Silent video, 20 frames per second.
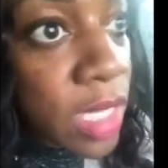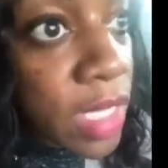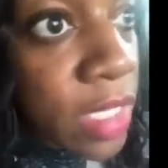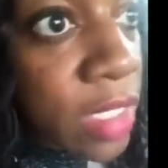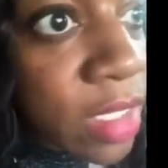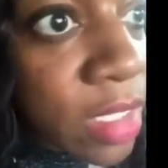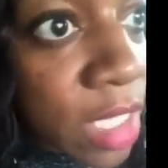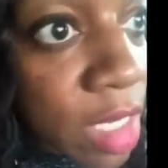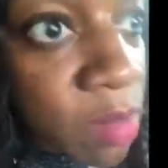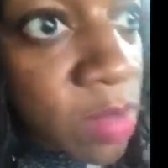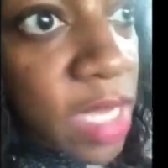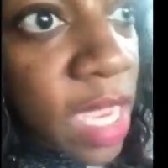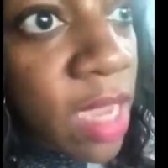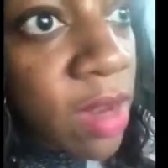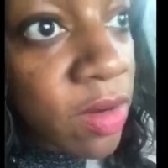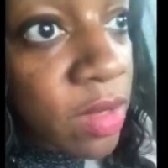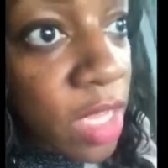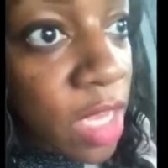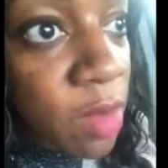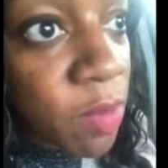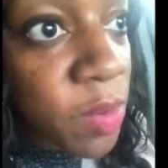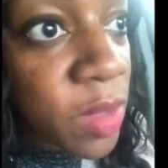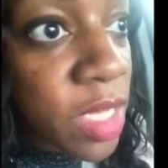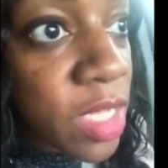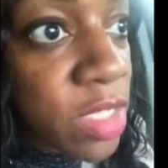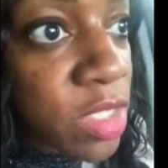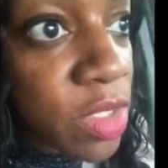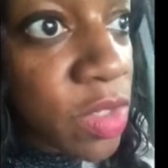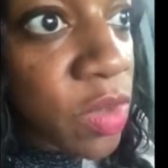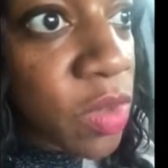Some title
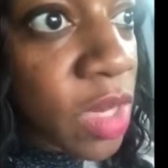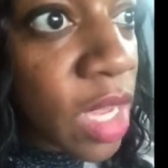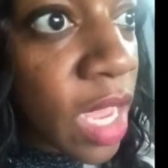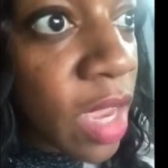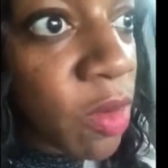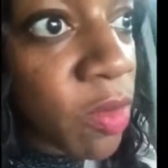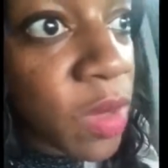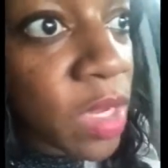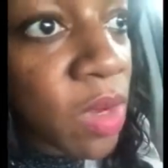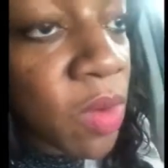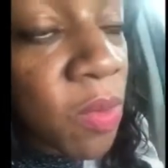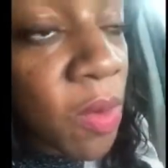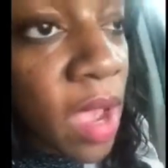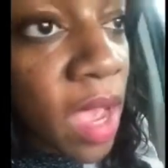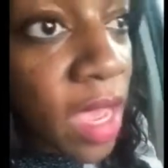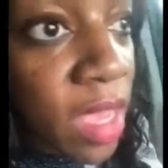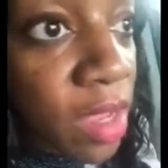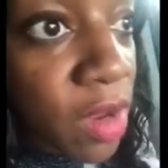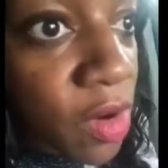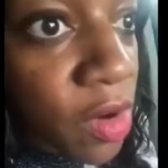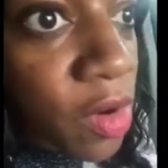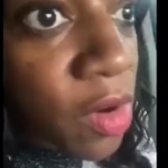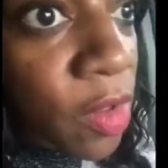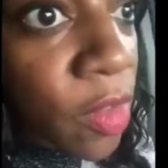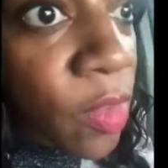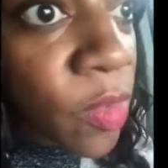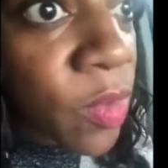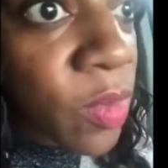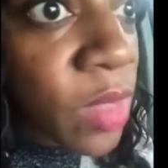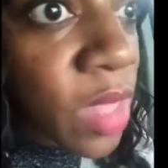companies do not require
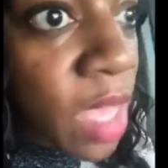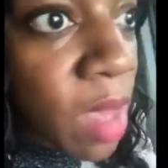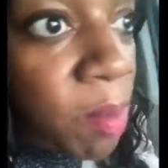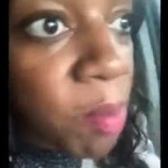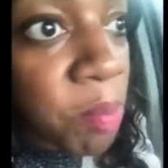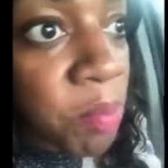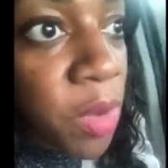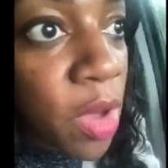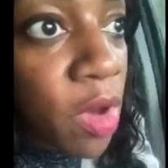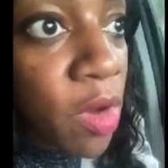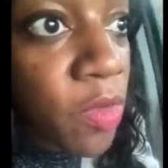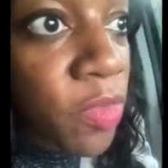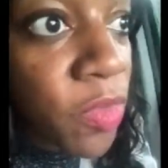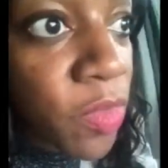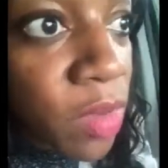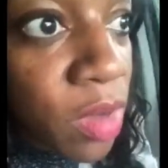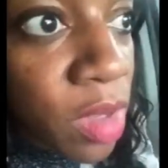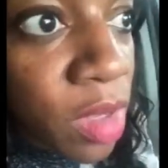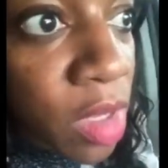that both